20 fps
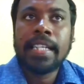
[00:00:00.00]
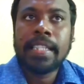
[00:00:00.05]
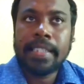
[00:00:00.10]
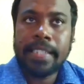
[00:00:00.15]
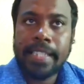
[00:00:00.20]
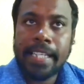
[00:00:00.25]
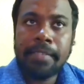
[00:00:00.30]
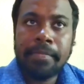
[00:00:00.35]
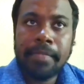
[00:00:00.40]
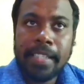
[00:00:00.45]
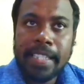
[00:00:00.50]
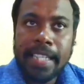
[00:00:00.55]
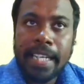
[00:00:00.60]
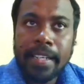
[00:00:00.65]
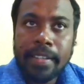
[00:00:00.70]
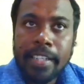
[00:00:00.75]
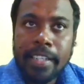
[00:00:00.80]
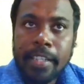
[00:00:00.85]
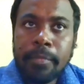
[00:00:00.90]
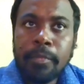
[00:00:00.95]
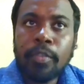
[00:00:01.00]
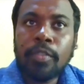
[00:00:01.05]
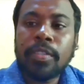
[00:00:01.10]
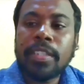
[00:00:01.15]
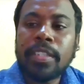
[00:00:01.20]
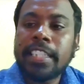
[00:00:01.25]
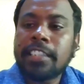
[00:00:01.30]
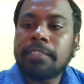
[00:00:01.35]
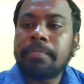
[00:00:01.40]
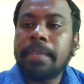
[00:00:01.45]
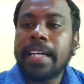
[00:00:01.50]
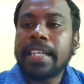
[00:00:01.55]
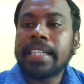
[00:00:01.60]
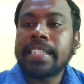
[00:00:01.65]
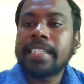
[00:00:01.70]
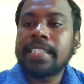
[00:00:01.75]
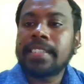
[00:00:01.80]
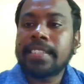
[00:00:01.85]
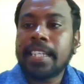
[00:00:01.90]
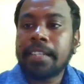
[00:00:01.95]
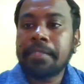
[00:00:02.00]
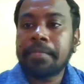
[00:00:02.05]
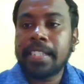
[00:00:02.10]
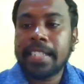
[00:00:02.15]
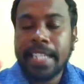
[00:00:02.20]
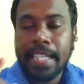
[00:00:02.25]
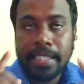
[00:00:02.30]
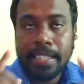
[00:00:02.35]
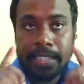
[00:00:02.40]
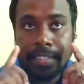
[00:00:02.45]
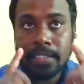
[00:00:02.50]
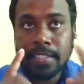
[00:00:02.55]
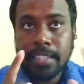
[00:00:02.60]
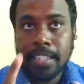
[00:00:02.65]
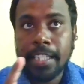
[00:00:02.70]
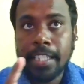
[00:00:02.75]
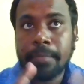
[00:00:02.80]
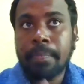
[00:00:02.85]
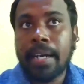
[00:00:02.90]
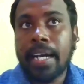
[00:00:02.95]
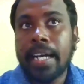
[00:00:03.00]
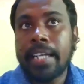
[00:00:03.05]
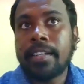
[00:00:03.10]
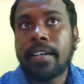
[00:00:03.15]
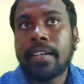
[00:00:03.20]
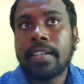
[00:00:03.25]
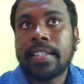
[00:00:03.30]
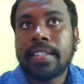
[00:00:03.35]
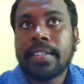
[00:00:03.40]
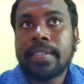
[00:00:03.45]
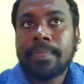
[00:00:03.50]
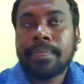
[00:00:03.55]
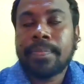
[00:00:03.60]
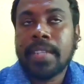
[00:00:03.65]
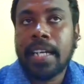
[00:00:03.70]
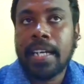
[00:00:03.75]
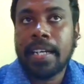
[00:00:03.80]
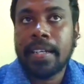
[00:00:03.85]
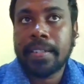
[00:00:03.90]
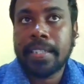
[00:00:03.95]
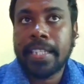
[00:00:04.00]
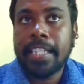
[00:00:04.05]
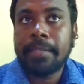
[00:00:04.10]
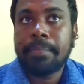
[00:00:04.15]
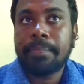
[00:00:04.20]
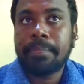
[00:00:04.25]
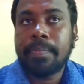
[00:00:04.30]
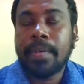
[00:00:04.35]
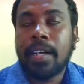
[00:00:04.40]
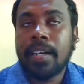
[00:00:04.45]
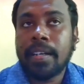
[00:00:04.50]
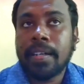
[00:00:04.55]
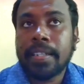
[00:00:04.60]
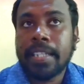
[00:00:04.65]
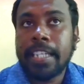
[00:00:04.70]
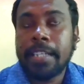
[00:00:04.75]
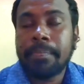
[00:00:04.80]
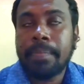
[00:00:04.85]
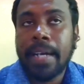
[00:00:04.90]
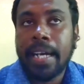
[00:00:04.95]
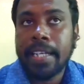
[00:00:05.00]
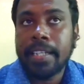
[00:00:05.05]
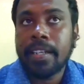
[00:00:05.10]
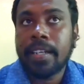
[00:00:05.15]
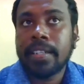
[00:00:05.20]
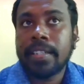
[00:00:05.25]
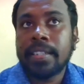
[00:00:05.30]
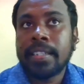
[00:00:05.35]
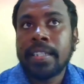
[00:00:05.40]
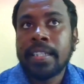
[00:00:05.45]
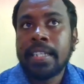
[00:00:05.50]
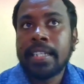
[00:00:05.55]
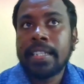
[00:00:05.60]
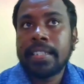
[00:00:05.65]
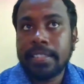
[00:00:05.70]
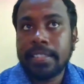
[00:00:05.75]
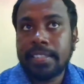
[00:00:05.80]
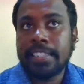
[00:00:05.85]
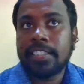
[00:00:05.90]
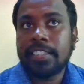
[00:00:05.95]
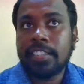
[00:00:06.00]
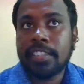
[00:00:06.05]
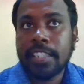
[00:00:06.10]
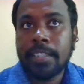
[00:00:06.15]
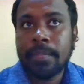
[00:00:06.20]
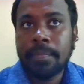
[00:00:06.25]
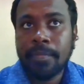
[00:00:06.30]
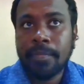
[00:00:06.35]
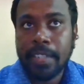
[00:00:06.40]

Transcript: Then we can remove these barriers and we can just keep eye on the system,